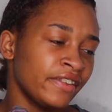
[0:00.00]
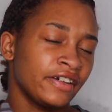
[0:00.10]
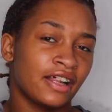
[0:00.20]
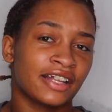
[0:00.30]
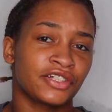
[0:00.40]

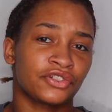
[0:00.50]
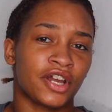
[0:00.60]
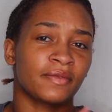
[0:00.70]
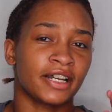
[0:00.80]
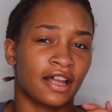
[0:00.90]
the glasses
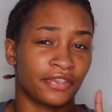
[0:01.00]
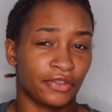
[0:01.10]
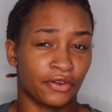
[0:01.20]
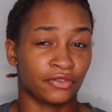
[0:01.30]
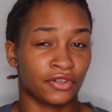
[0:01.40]
strap, I got
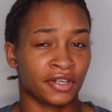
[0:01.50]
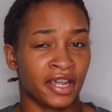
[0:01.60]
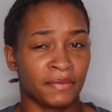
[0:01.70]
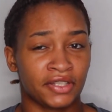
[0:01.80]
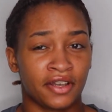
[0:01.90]
those on
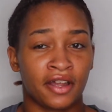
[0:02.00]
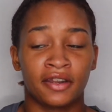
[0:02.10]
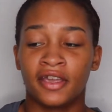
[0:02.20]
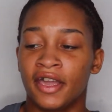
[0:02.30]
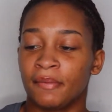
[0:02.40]

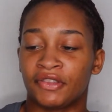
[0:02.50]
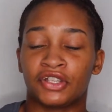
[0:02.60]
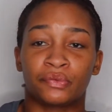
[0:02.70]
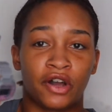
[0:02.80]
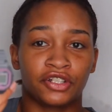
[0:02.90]
Amazon, but
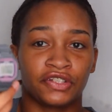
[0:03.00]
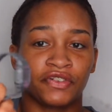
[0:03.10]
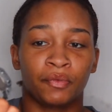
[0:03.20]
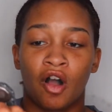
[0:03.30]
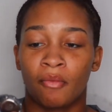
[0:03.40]
this watch is
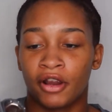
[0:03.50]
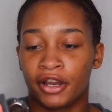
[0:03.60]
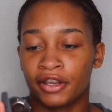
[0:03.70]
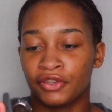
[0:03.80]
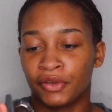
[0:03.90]
from
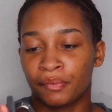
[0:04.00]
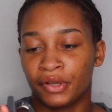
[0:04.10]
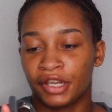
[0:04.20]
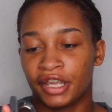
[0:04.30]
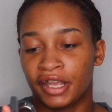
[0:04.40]
Walmart. You can
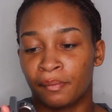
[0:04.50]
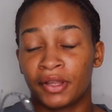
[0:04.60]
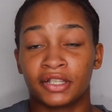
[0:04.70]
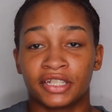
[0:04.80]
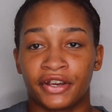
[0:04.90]
put it in
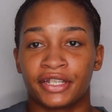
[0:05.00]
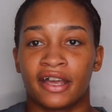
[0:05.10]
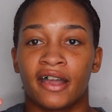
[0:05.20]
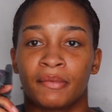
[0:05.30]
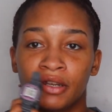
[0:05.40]
military
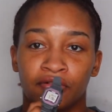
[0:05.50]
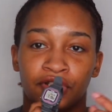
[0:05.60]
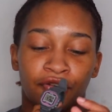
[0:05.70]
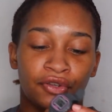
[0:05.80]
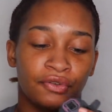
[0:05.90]
time and it will
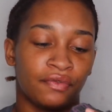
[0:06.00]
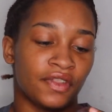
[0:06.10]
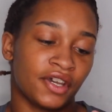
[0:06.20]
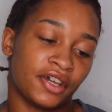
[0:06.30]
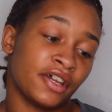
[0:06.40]
show you
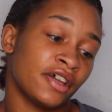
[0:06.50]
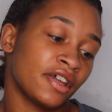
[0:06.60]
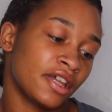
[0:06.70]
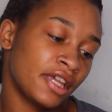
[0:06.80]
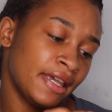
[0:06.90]
the
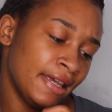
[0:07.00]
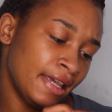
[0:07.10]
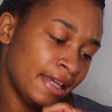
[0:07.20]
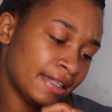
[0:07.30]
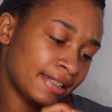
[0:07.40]

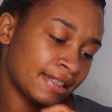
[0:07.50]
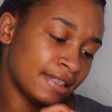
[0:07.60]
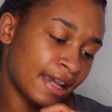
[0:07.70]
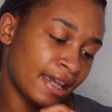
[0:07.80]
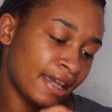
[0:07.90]

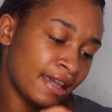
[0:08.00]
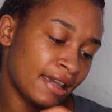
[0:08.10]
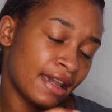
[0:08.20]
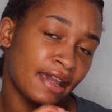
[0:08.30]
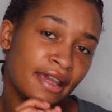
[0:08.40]

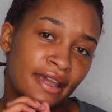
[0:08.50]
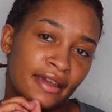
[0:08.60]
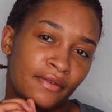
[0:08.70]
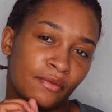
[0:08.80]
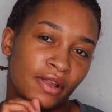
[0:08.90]
day,
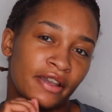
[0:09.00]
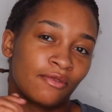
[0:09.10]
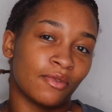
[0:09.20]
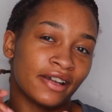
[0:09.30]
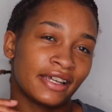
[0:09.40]

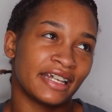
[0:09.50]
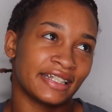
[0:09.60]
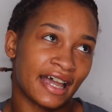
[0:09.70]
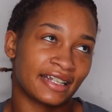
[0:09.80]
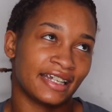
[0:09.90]
like what
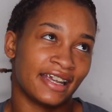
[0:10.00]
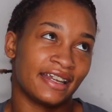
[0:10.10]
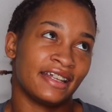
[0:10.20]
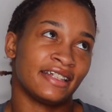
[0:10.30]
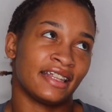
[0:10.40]
exact day
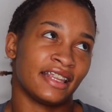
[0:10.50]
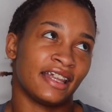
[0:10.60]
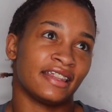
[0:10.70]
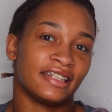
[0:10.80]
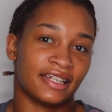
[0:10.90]
it is and
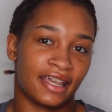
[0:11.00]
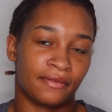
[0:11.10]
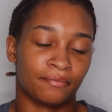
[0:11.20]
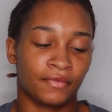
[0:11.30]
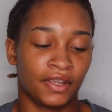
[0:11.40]
then the date.
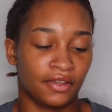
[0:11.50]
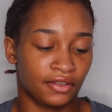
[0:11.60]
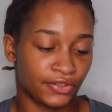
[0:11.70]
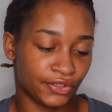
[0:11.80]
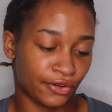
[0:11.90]

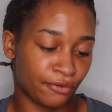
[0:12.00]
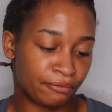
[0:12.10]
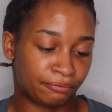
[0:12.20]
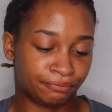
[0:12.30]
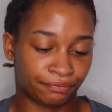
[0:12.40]
So
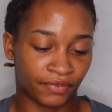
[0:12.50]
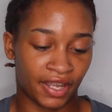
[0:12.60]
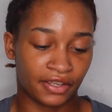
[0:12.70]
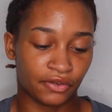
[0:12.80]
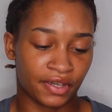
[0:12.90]

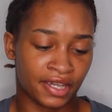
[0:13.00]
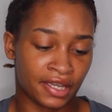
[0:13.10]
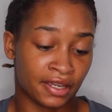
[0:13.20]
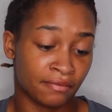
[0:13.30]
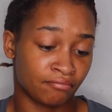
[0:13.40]
you
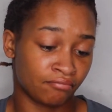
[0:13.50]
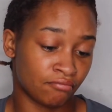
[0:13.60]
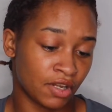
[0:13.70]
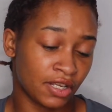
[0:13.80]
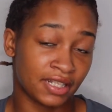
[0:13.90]

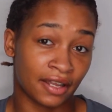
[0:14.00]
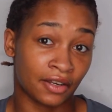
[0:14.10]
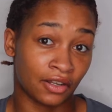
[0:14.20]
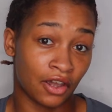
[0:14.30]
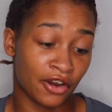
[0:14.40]
can set
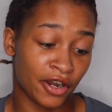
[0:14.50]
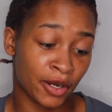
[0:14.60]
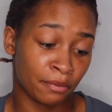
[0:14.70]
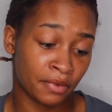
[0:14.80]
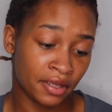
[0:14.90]
an alarm,